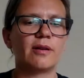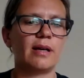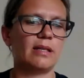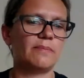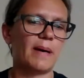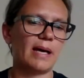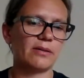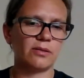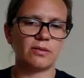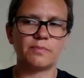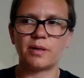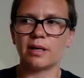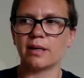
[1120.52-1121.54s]
and pass
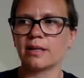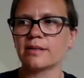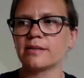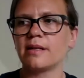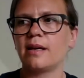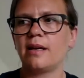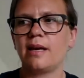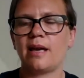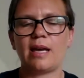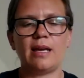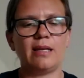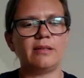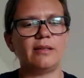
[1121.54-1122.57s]
on products.
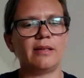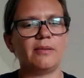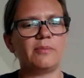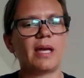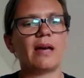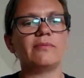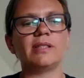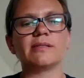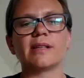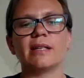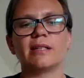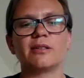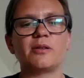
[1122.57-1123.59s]
And we have
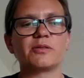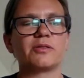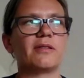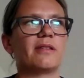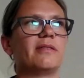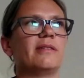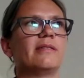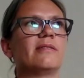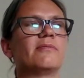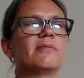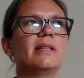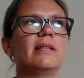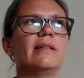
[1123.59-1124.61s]
decided also that this is
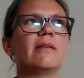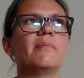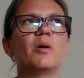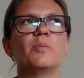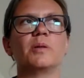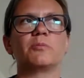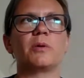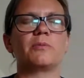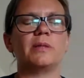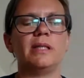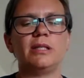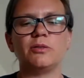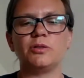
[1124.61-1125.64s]
really the moment where we
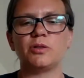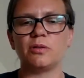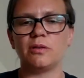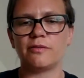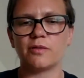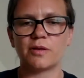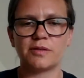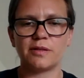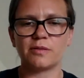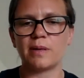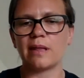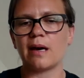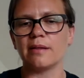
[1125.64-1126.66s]
need to join forces
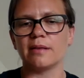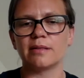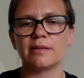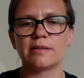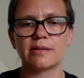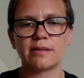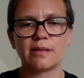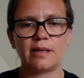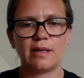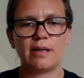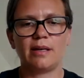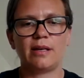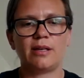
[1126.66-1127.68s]
with others.
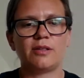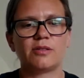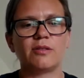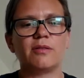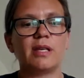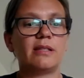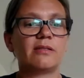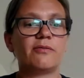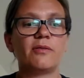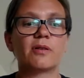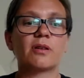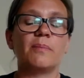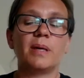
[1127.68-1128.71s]
So these
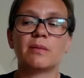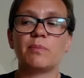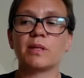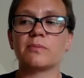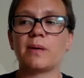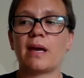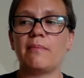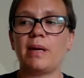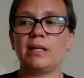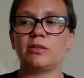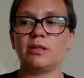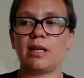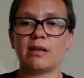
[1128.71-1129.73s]
4 commitments we have made
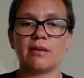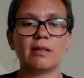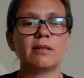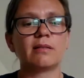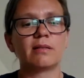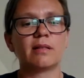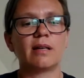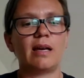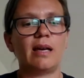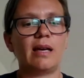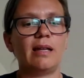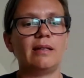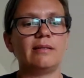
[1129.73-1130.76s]
together,
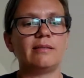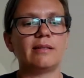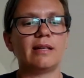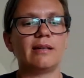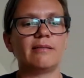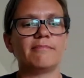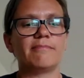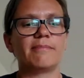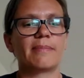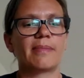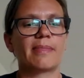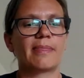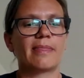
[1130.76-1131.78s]
and
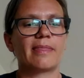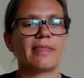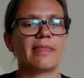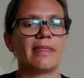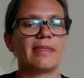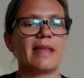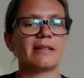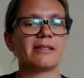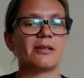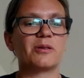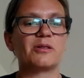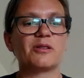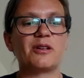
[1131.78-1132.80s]
that's
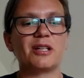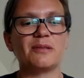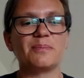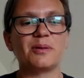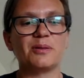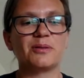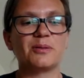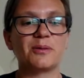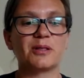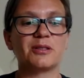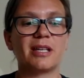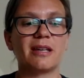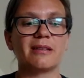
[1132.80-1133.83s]
our starting point to work
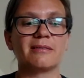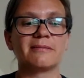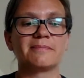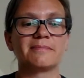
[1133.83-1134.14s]
together.